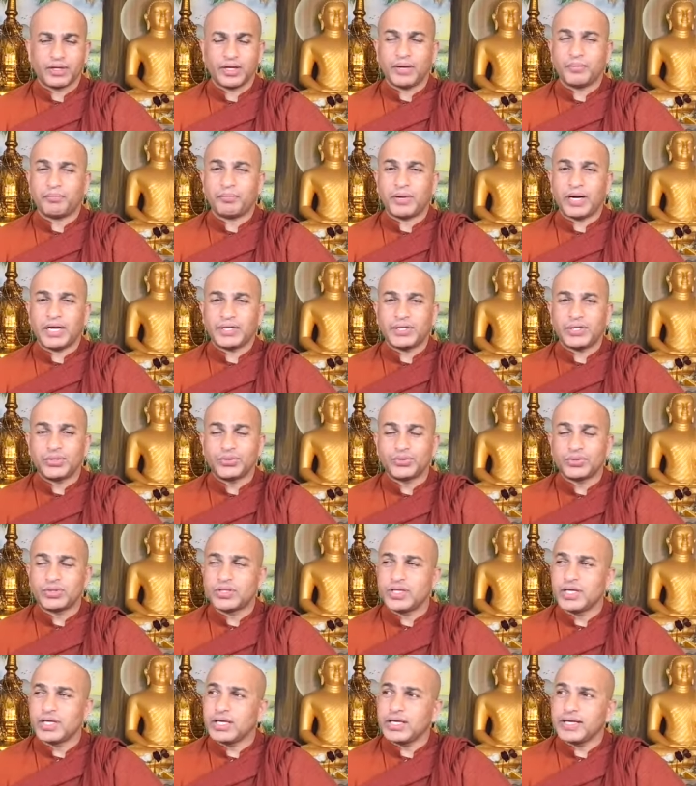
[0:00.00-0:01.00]
uh, but
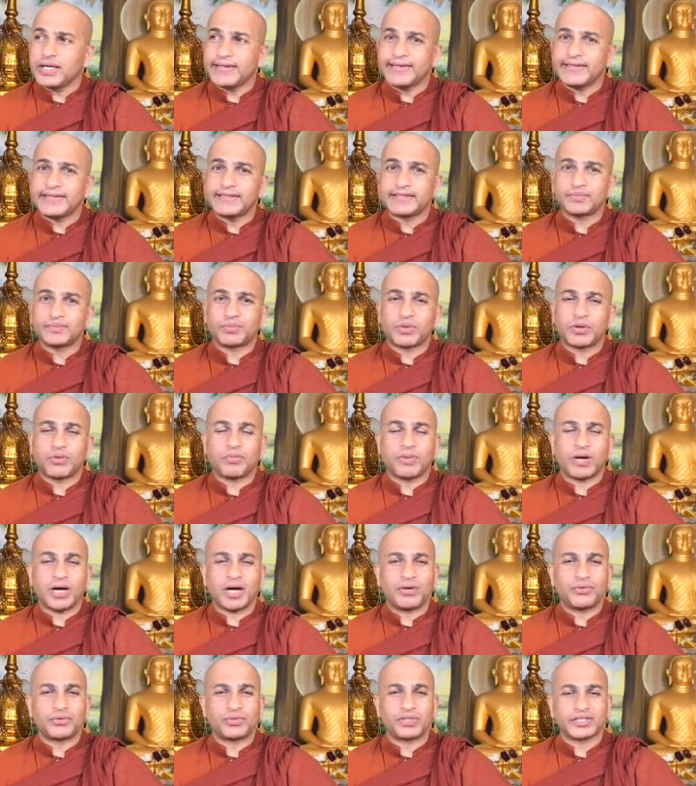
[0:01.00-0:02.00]
you think it is from
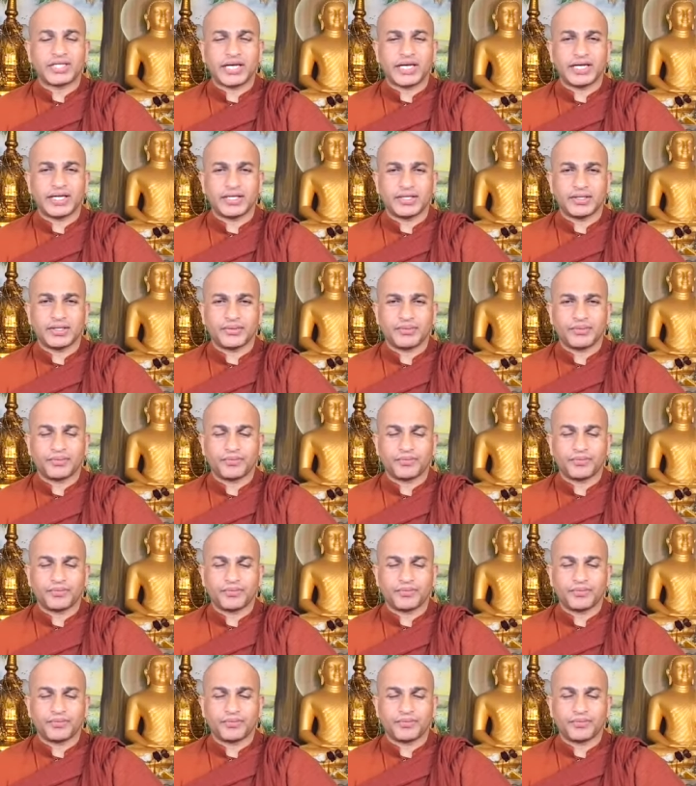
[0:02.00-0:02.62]
outside,